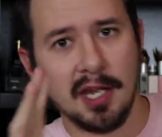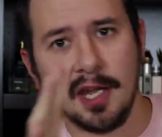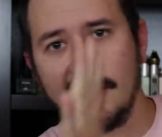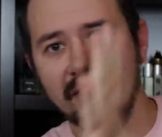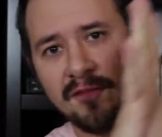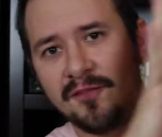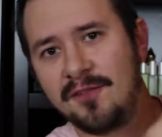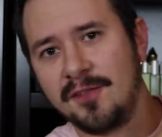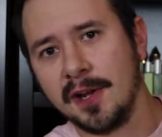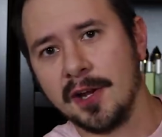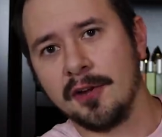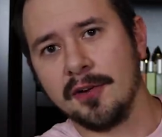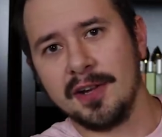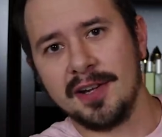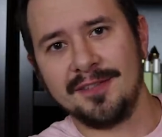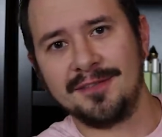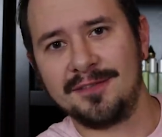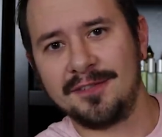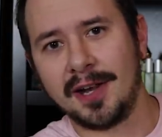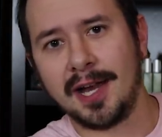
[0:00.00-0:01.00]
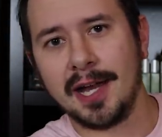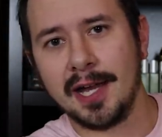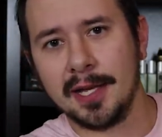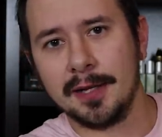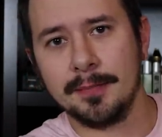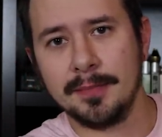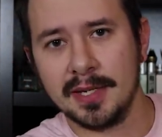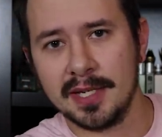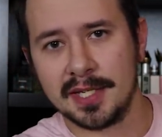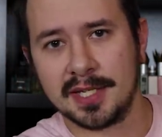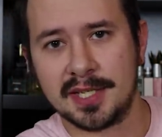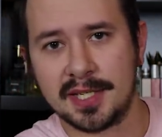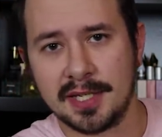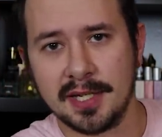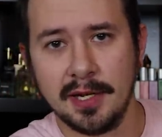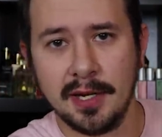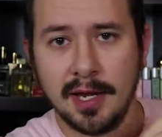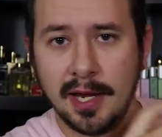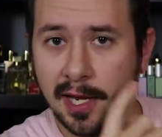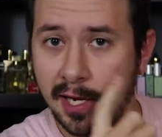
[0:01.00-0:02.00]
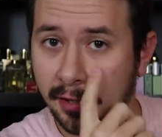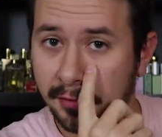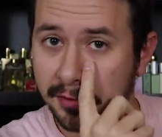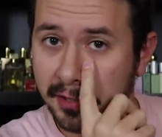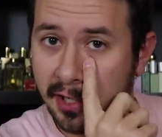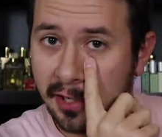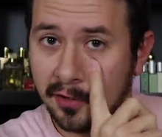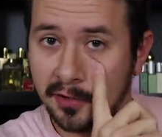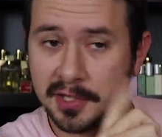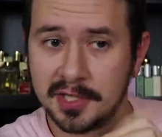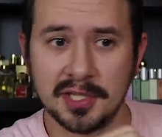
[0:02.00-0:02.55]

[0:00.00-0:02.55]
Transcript: a very fine mist out there.